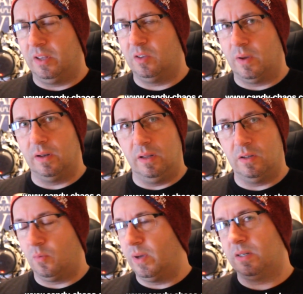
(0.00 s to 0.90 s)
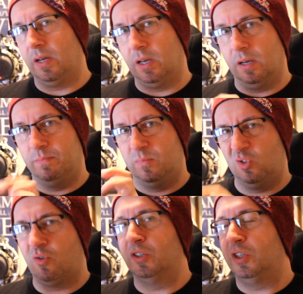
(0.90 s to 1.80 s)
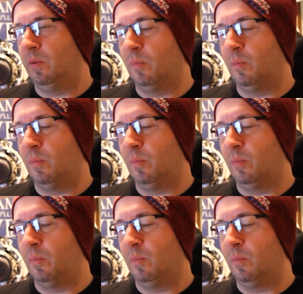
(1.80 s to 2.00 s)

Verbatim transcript: This one it's almost like a crunchy,